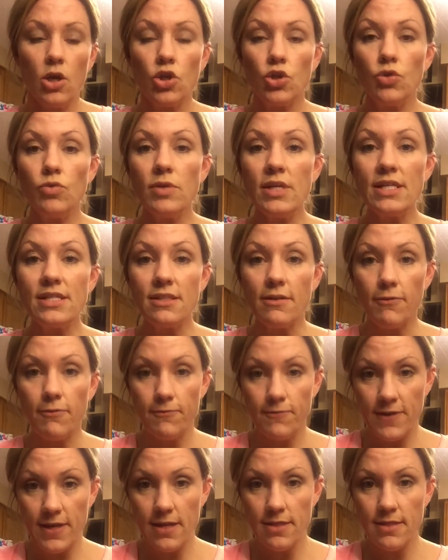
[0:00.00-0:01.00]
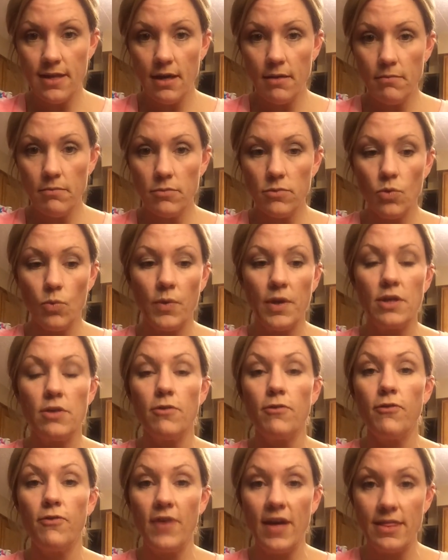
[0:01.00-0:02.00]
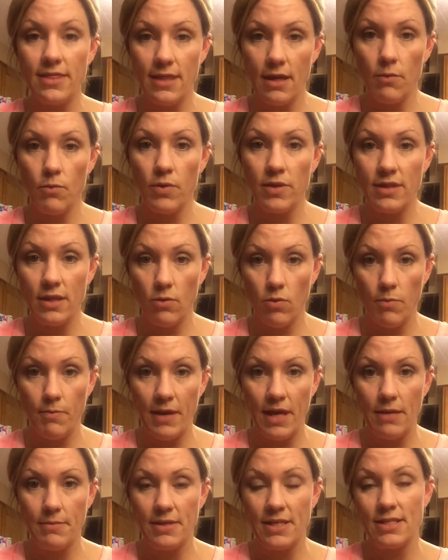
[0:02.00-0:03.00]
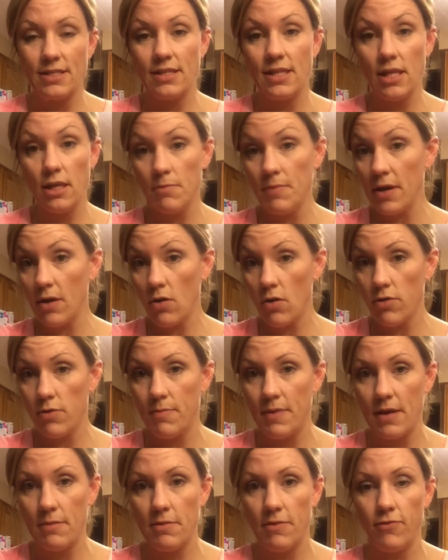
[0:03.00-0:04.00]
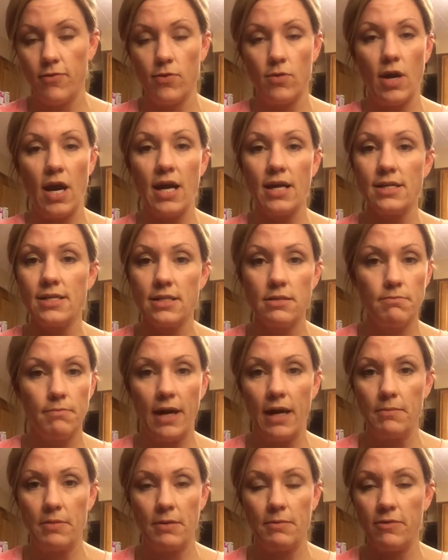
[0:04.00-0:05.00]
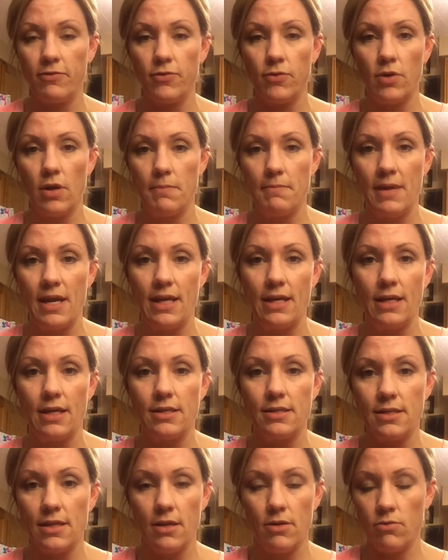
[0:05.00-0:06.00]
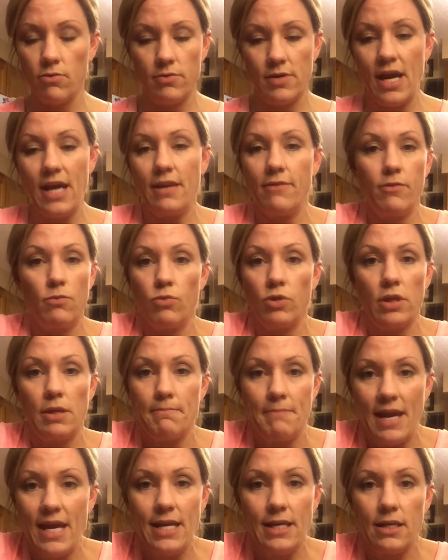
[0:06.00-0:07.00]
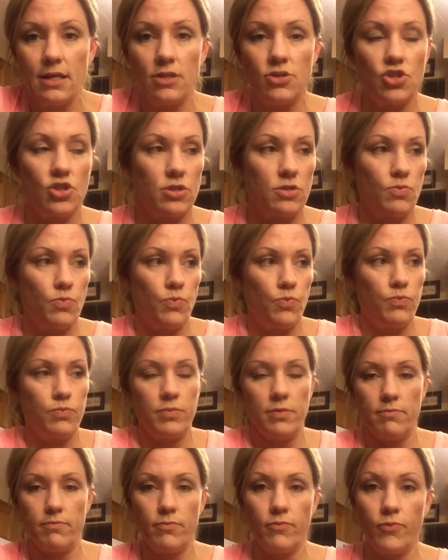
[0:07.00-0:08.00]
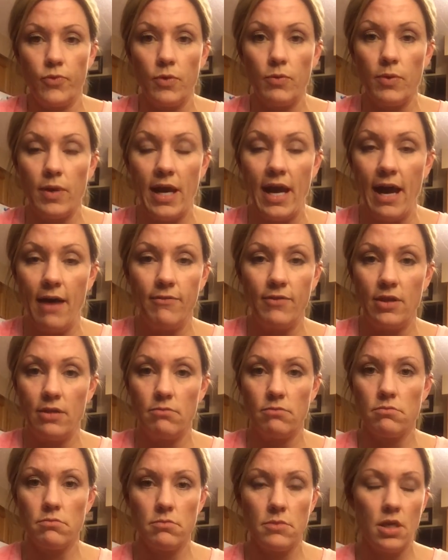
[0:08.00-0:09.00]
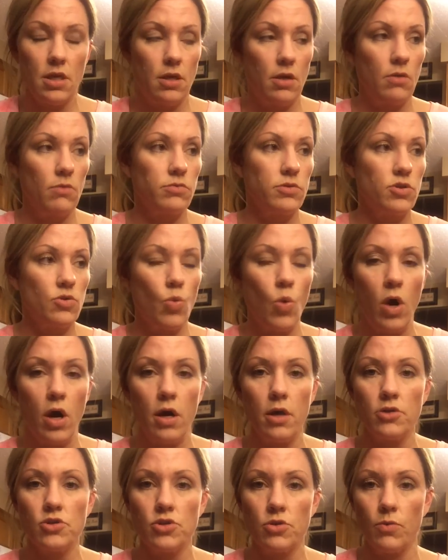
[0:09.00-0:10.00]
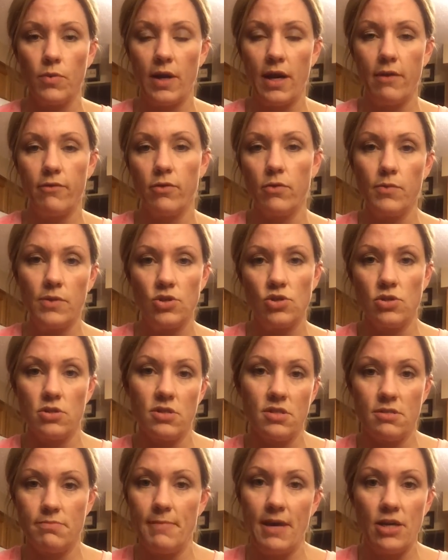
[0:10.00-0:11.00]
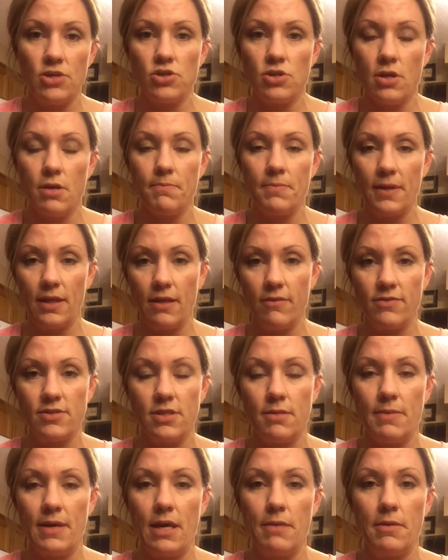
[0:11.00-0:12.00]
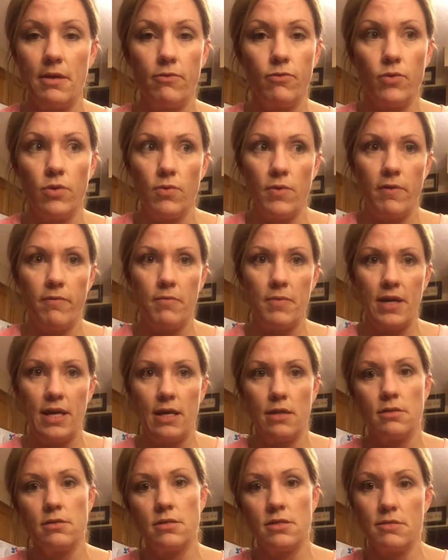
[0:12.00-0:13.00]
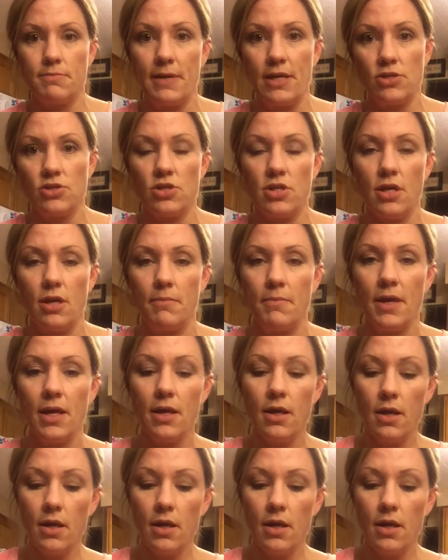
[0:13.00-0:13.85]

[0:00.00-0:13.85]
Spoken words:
You need to feed them the way you fed them when they were babies. Think about all the baby food. I didn't baby food. I made it. Or not even really made it. It's just if we were having, squash or whatever, we'd just smash it up and give it to the baby. If we were having bananas, smash it up.